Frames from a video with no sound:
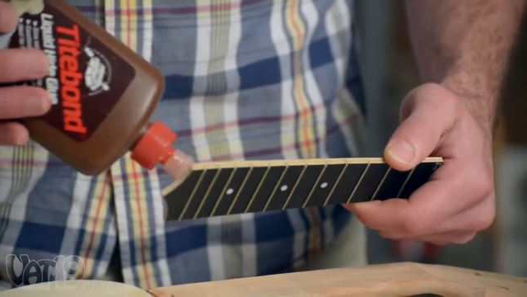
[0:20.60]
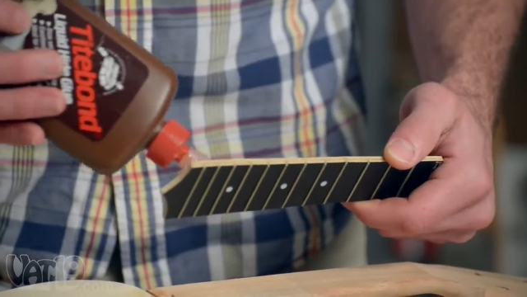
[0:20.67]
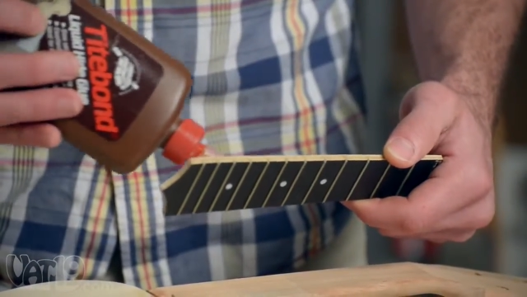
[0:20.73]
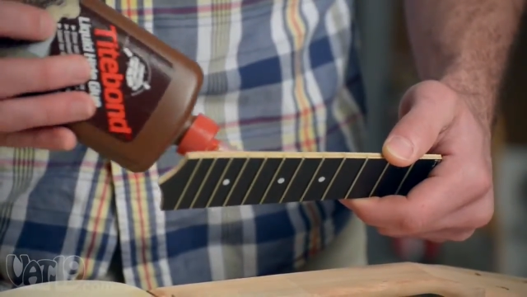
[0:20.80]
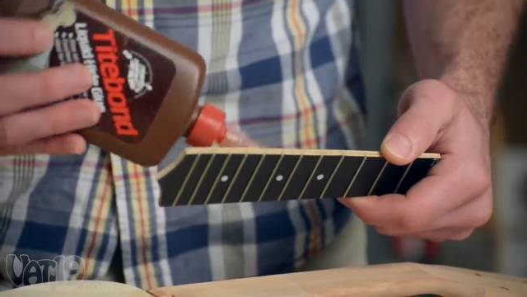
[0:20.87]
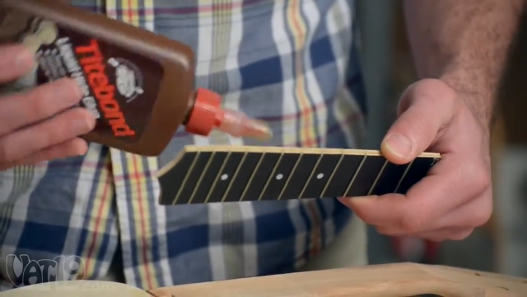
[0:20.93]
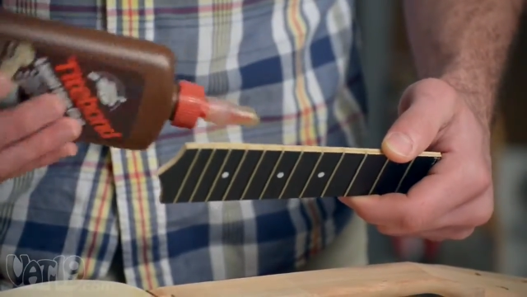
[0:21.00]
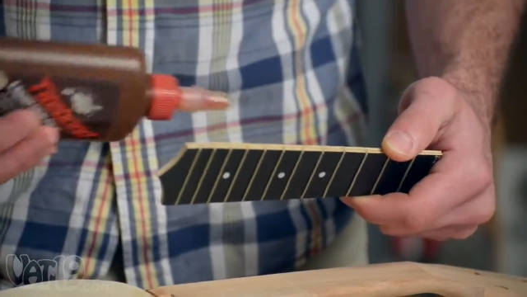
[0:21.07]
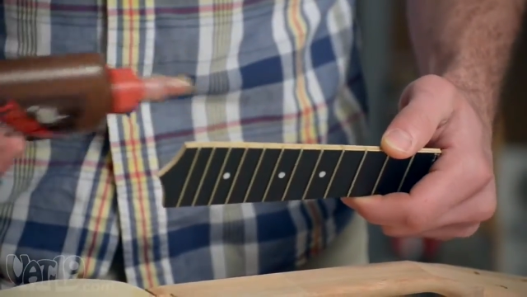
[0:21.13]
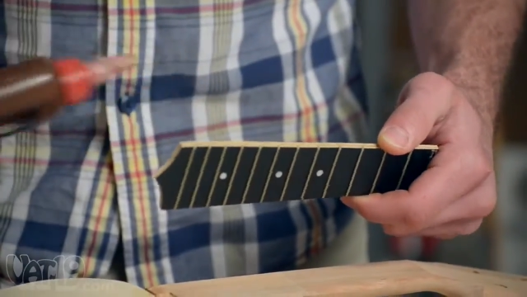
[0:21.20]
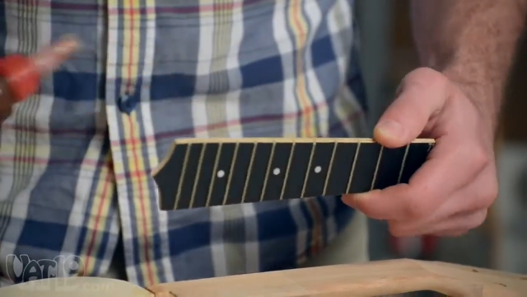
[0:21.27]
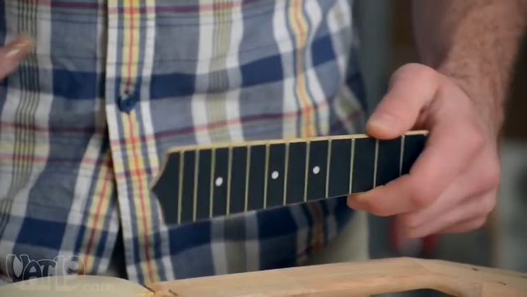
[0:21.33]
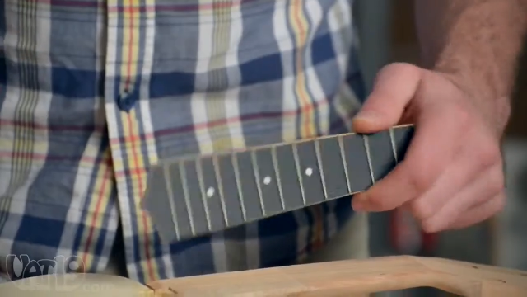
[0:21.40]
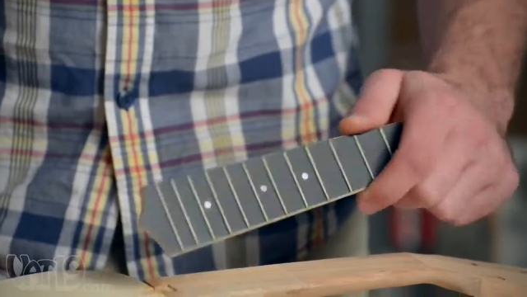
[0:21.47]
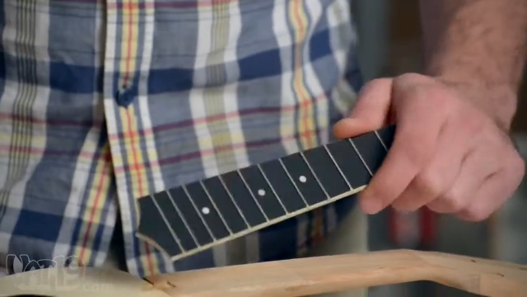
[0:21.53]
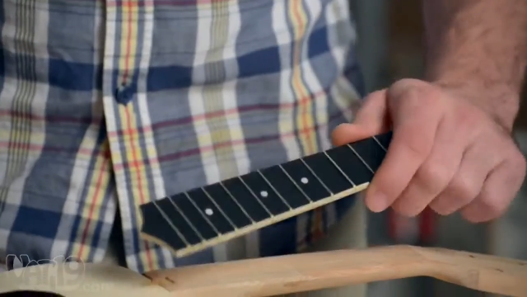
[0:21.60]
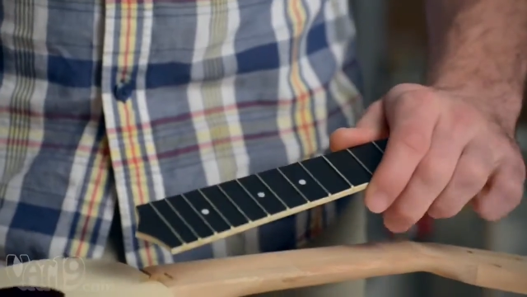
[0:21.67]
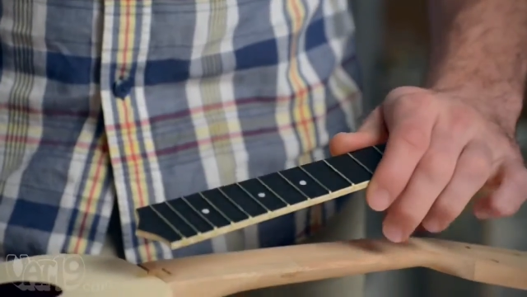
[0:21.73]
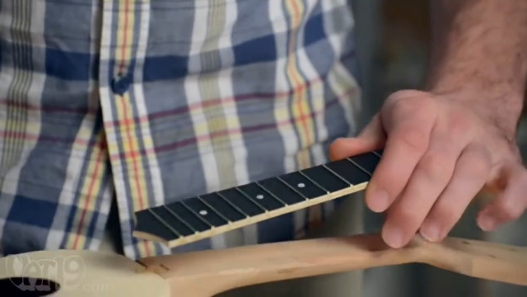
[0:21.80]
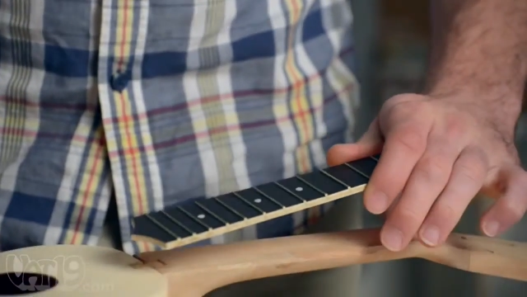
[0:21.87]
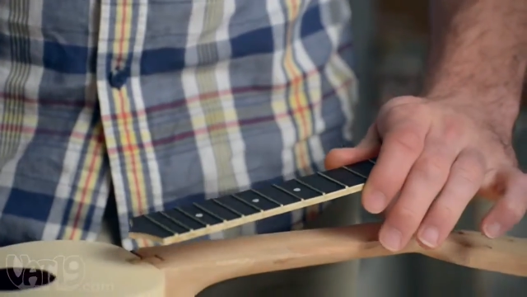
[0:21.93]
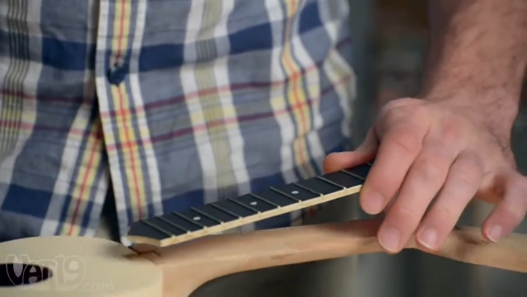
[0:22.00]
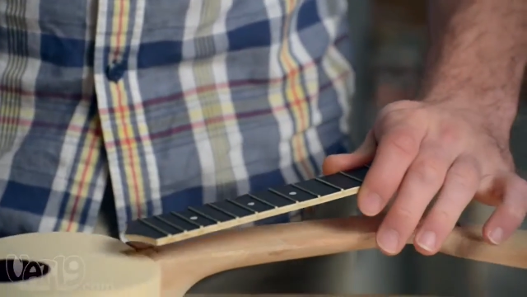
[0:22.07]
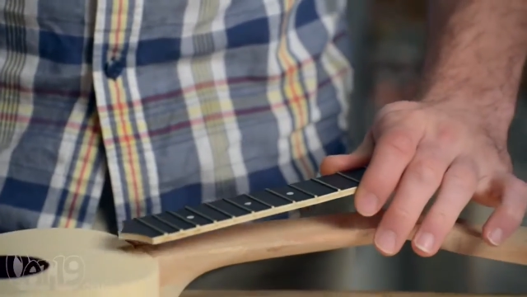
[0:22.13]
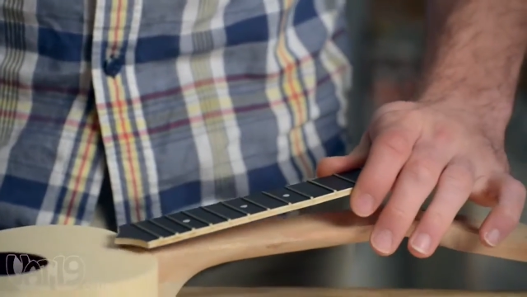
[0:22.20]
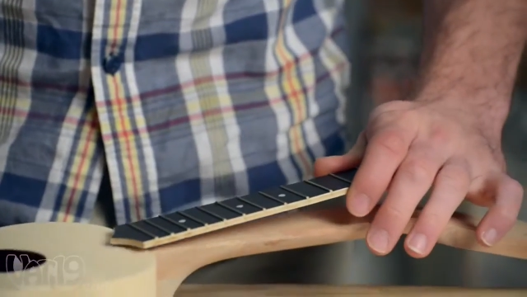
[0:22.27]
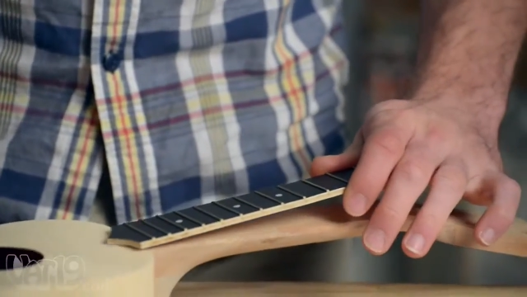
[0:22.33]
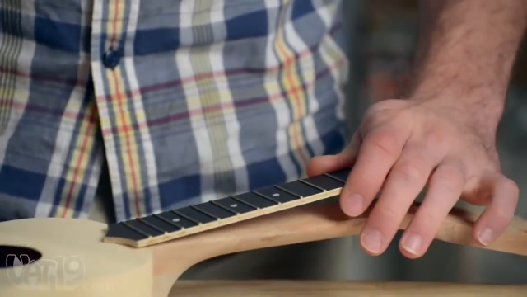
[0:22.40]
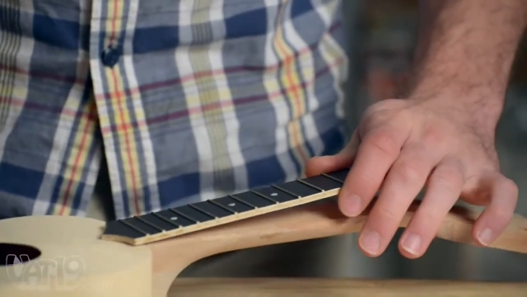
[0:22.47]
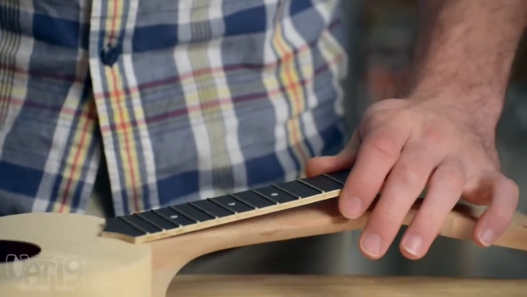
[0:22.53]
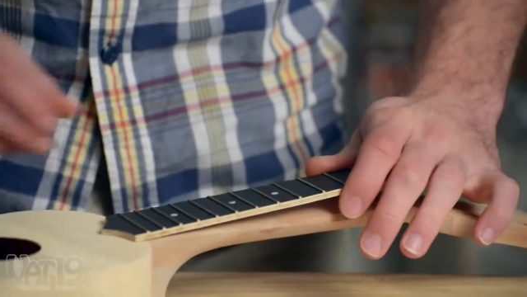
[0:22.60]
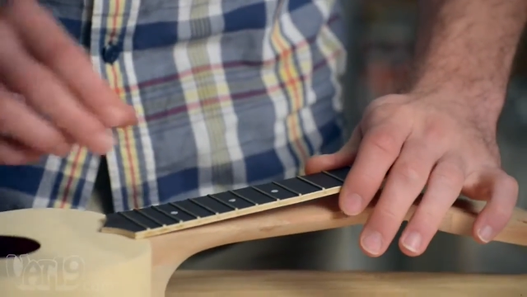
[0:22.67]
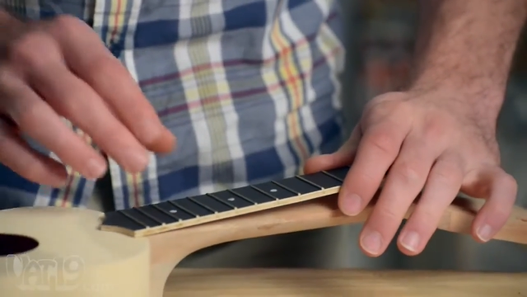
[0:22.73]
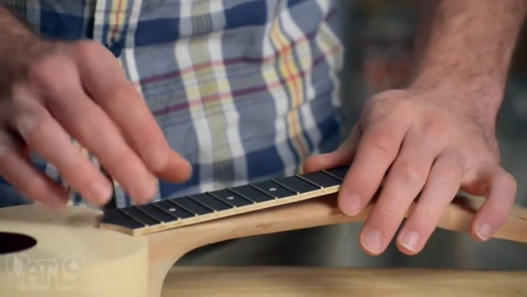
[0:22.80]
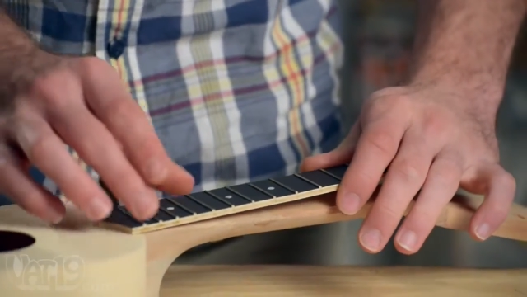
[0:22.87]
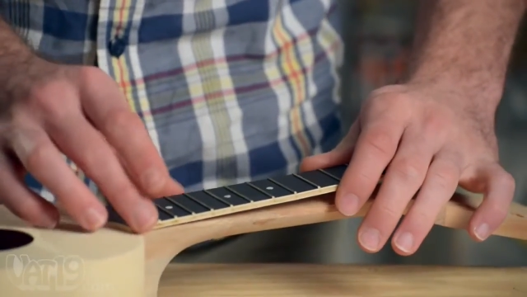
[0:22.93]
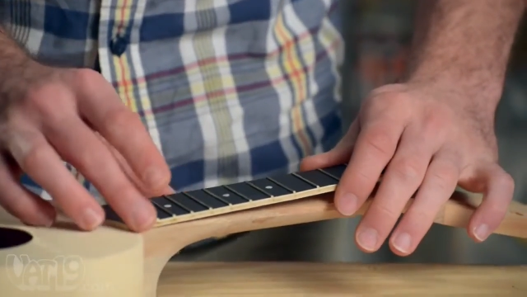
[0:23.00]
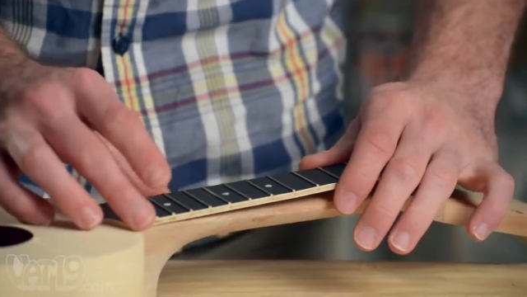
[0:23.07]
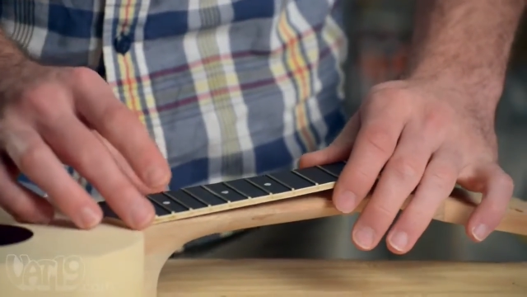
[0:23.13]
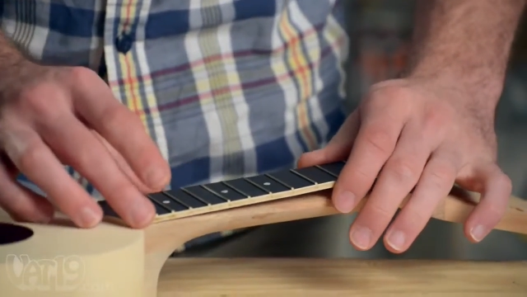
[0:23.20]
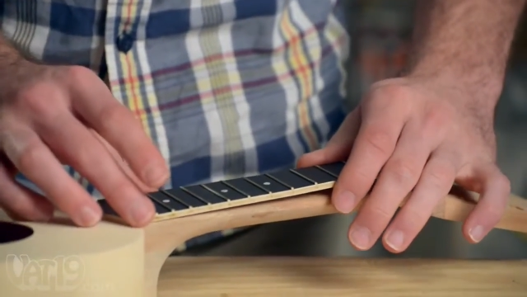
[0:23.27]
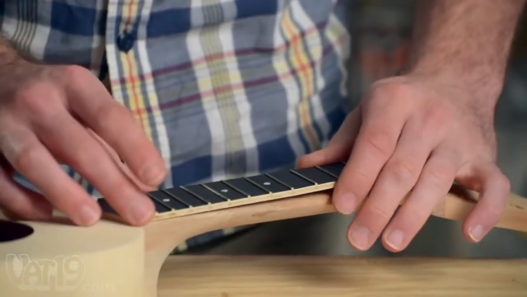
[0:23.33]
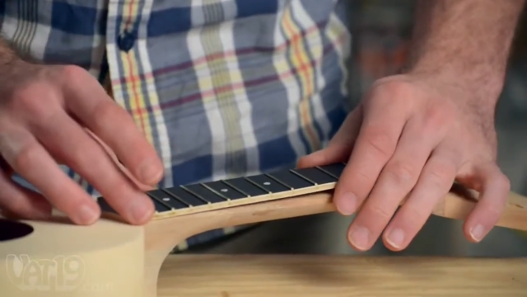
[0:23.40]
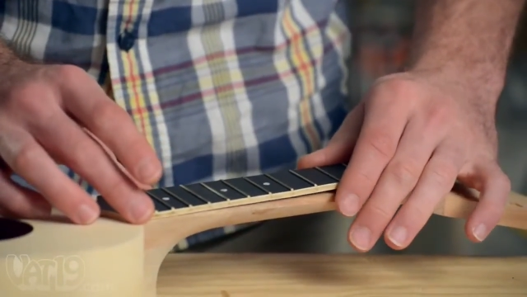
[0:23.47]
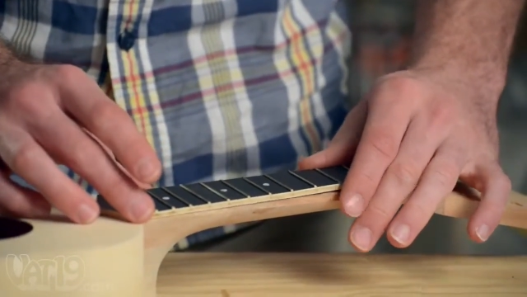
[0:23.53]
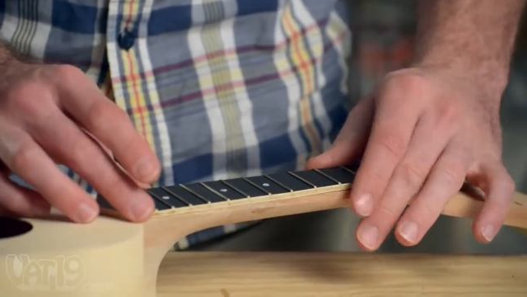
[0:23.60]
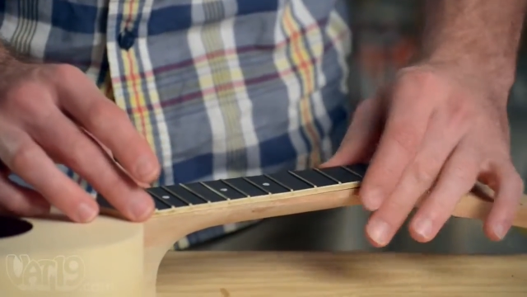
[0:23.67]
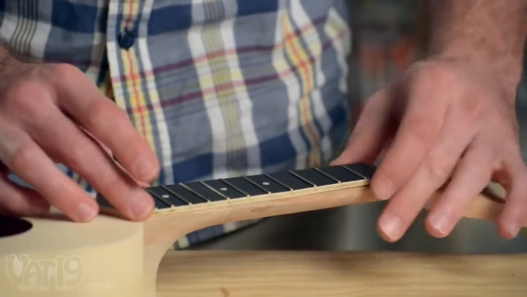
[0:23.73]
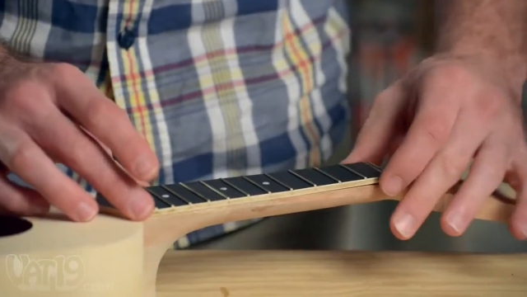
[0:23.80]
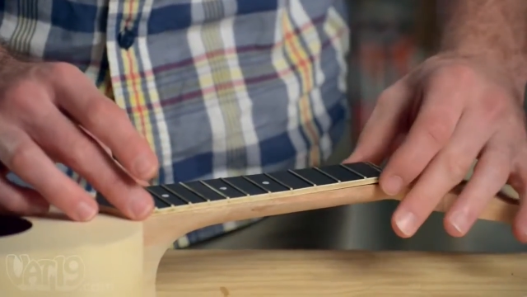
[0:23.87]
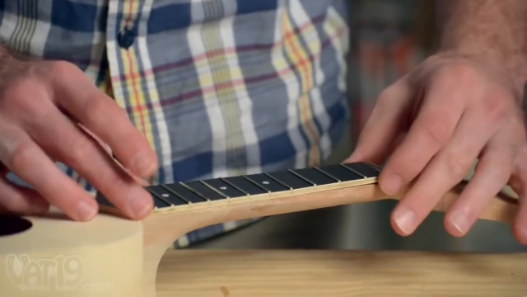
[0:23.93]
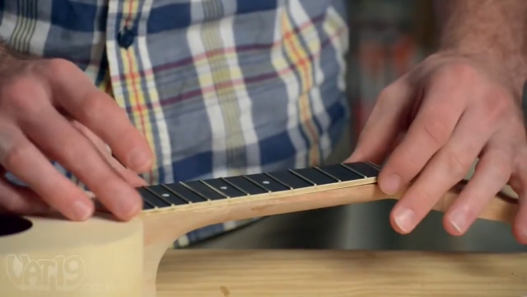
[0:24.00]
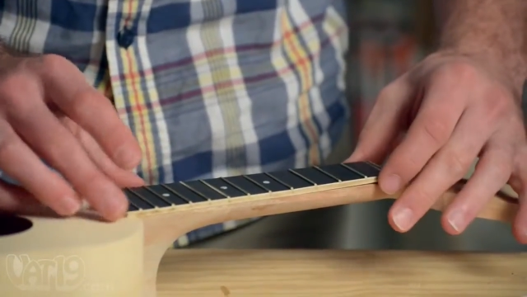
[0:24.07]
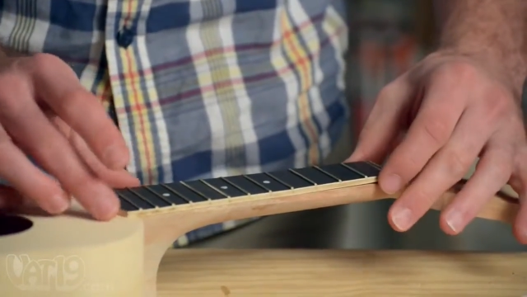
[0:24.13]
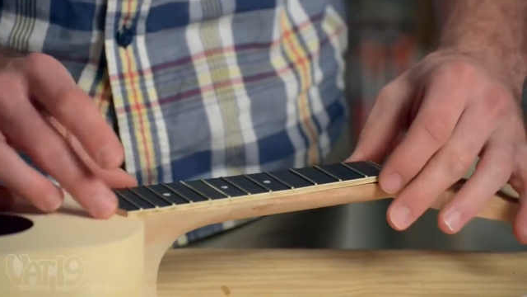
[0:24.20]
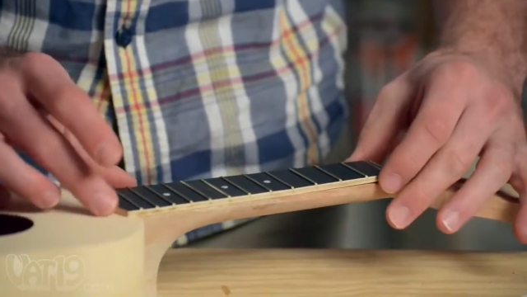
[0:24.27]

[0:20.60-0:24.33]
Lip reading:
[unreadable: no face in view]